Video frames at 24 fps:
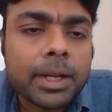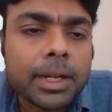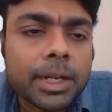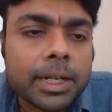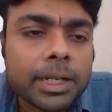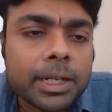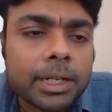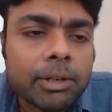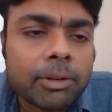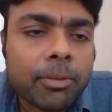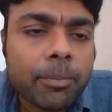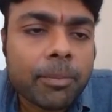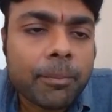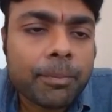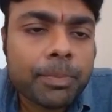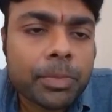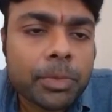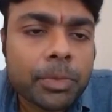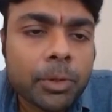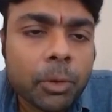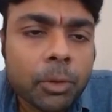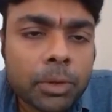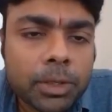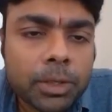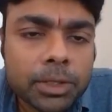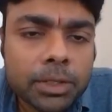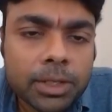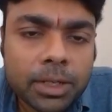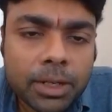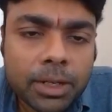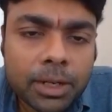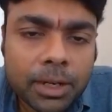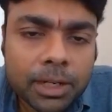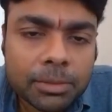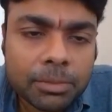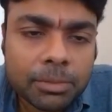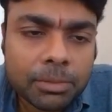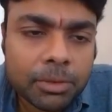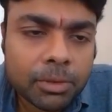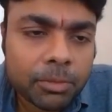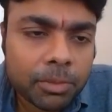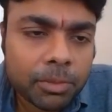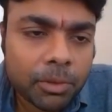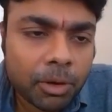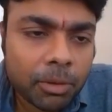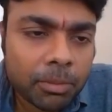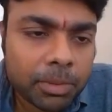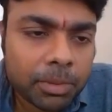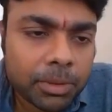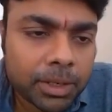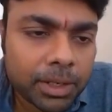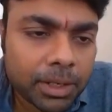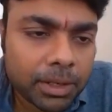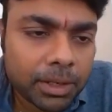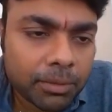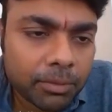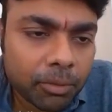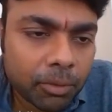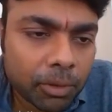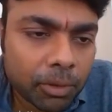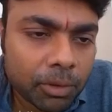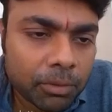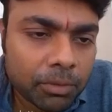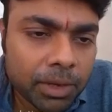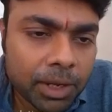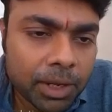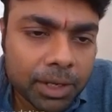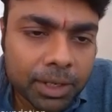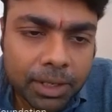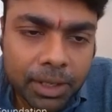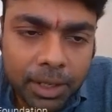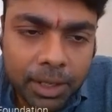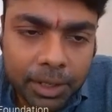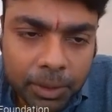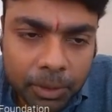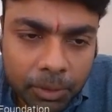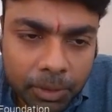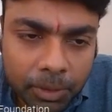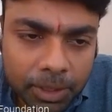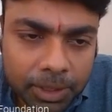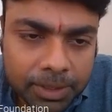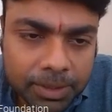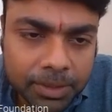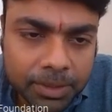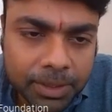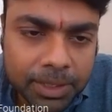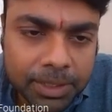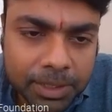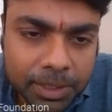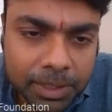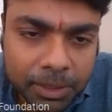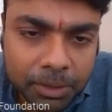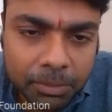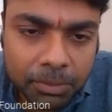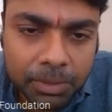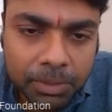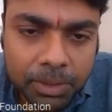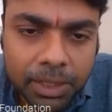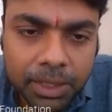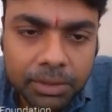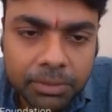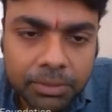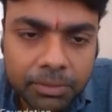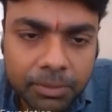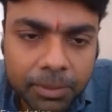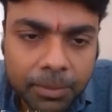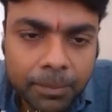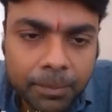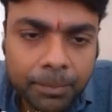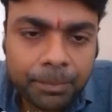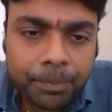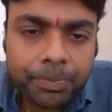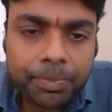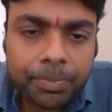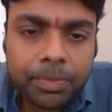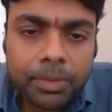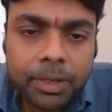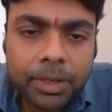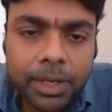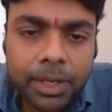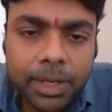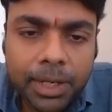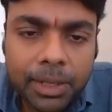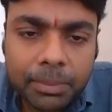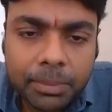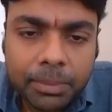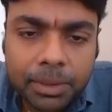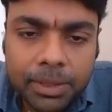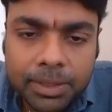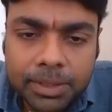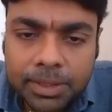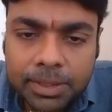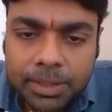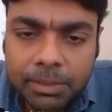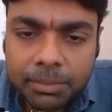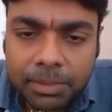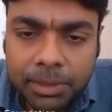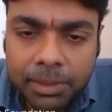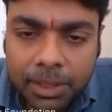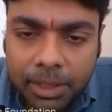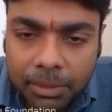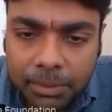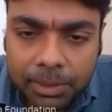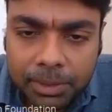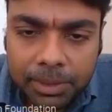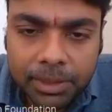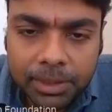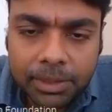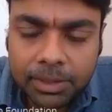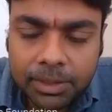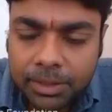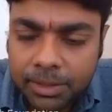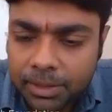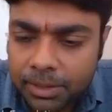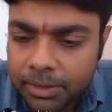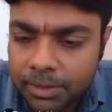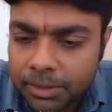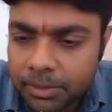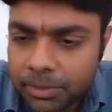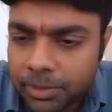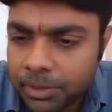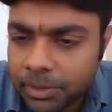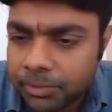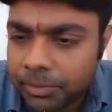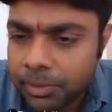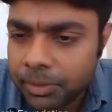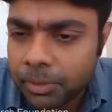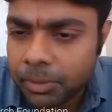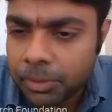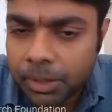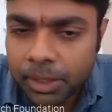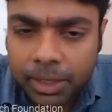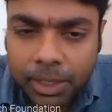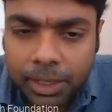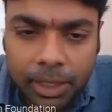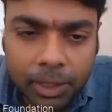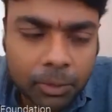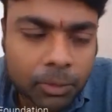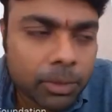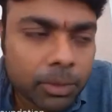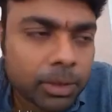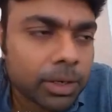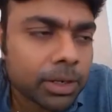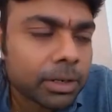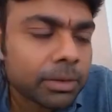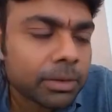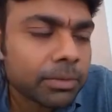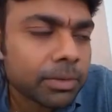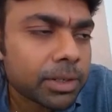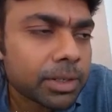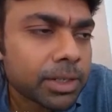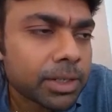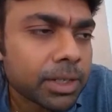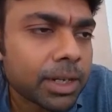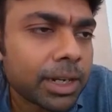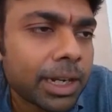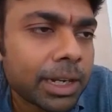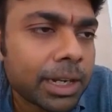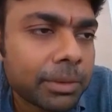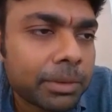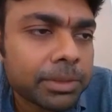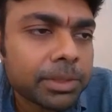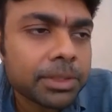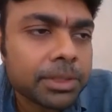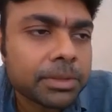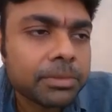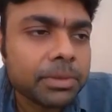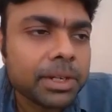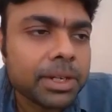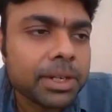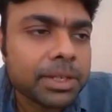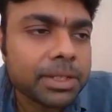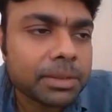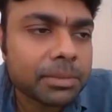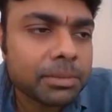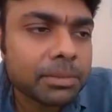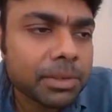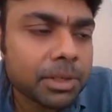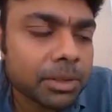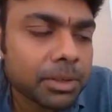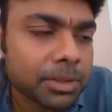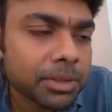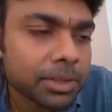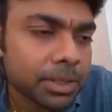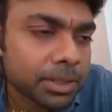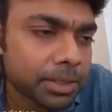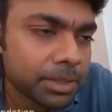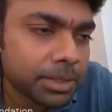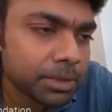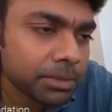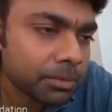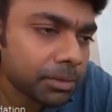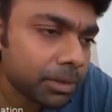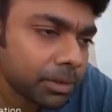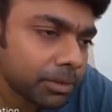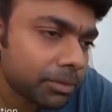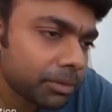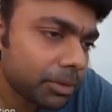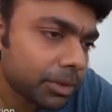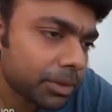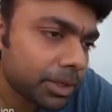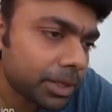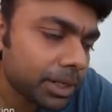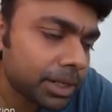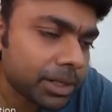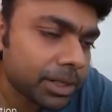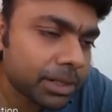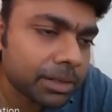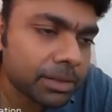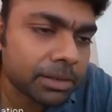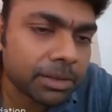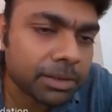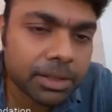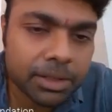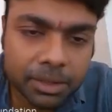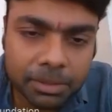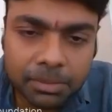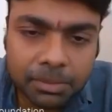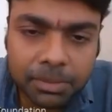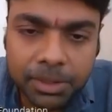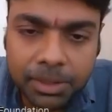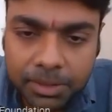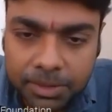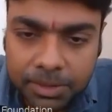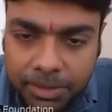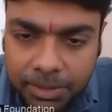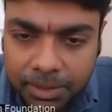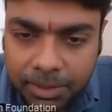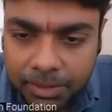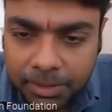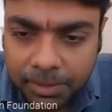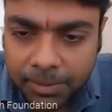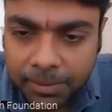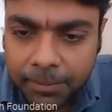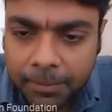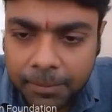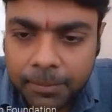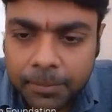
And notice an attachment of property involved where the IO has reason to believe that any person is a binamidar. If you again look at it, friends, the language is very similar to Section 148 under Income Tax Act,